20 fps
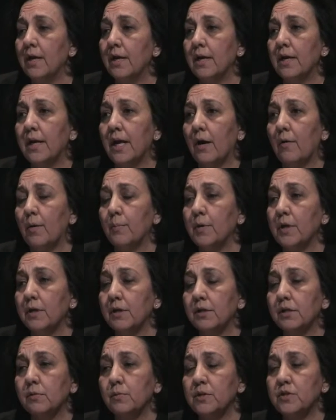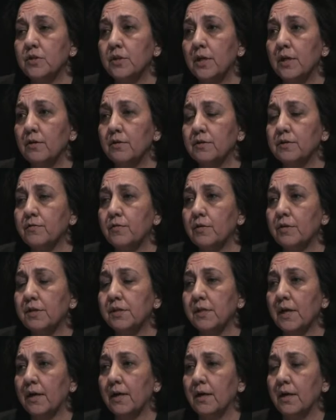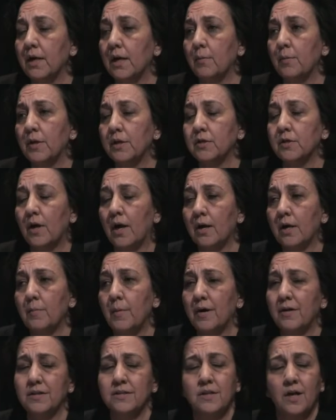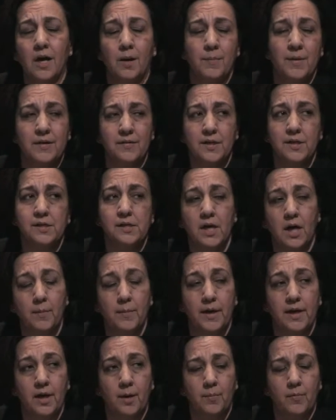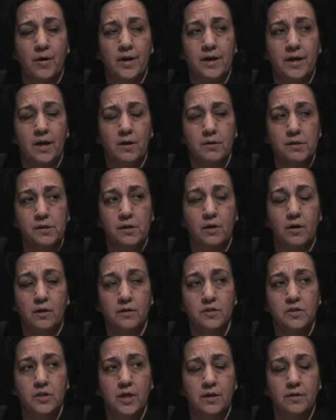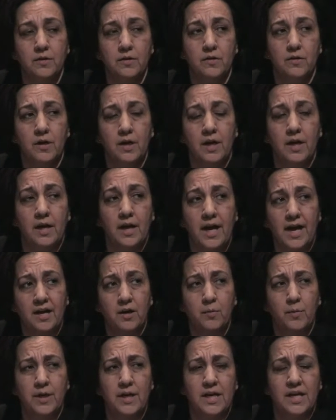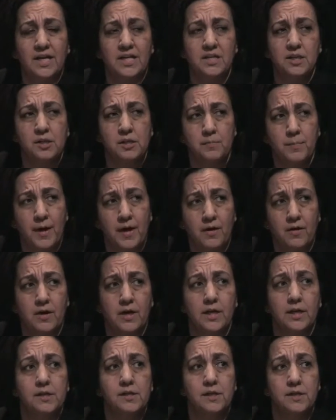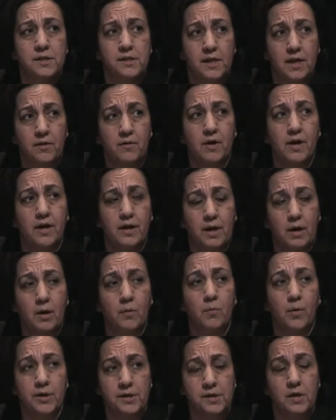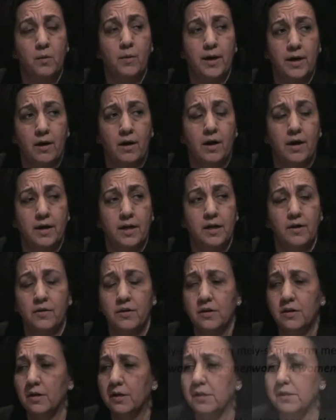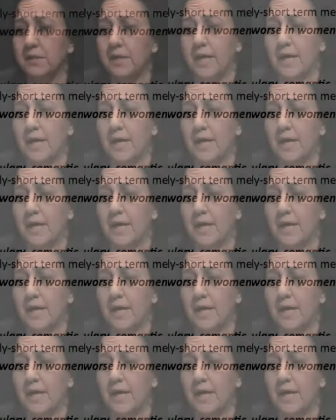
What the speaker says: Now I'm going to switch gears for a second, and I'm going to talk about a topic that's coming up right now. It's called gender equity and disparities, et cetera, and what's going on here. And you're going to say,